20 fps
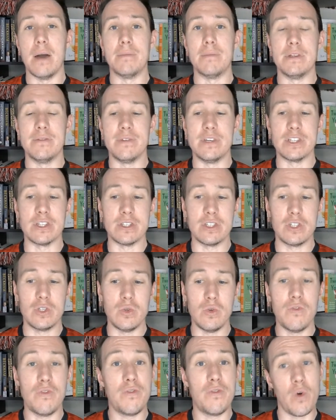Division
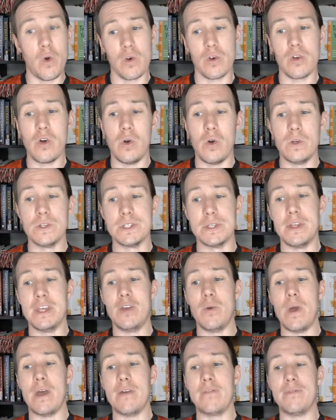2, 4 goals in the
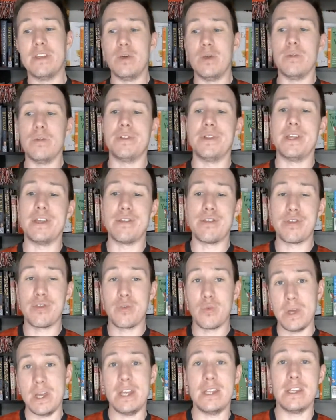UEFA Youth League,
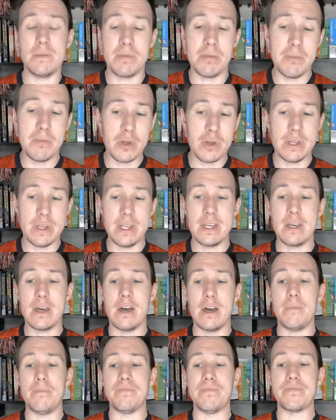3 in the Premier League
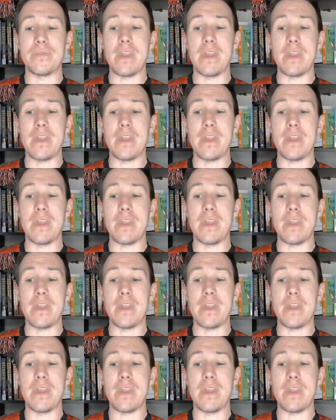Cup,